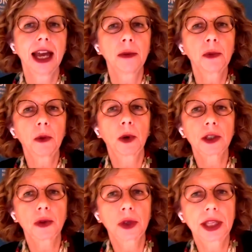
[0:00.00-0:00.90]
and we
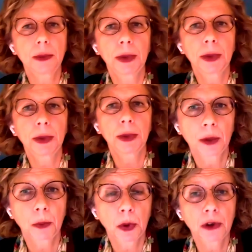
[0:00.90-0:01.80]
want to keep it at
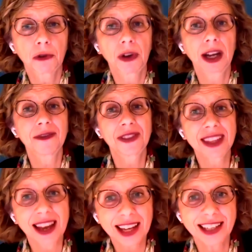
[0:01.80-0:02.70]
1.5?
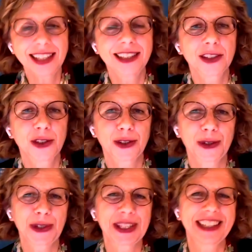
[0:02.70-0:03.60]
That is the
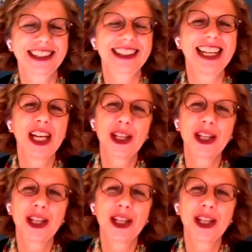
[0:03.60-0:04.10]
story here.